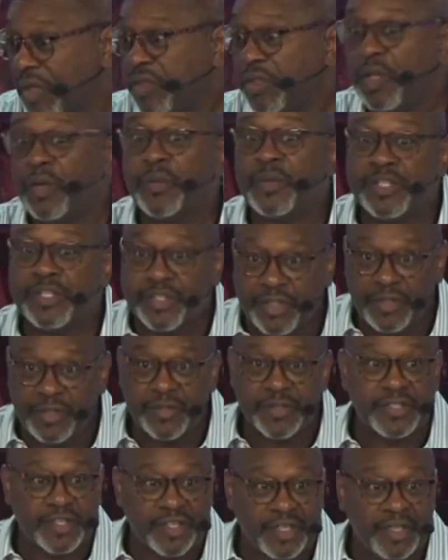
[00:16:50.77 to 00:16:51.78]
Your
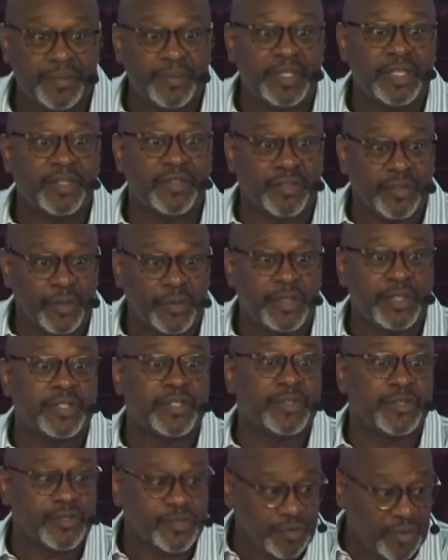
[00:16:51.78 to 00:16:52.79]
insurance company is going
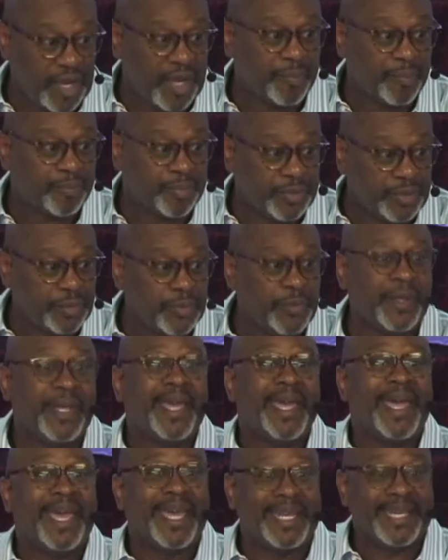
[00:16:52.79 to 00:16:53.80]
to drop you
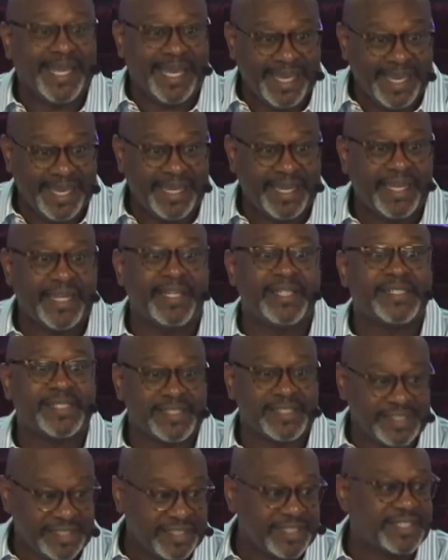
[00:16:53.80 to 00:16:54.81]
at age
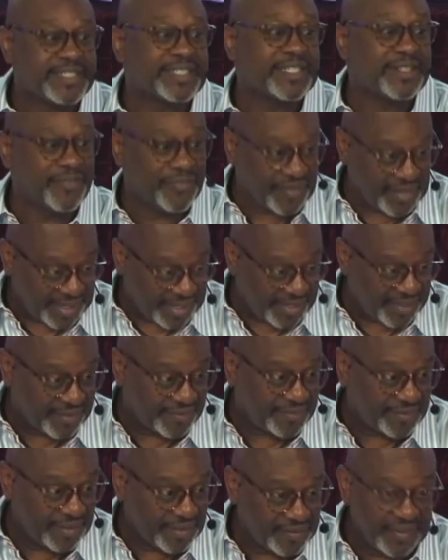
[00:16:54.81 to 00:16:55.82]
65.